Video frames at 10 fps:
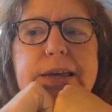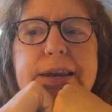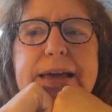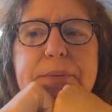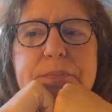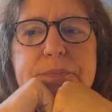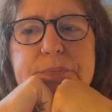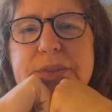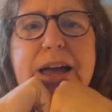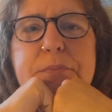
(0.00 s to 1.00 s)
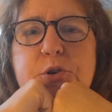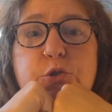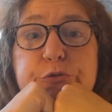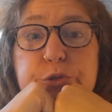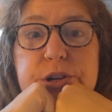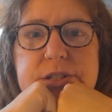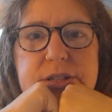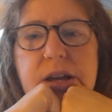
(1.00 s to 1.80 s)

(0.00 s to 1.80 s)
and I'm over it.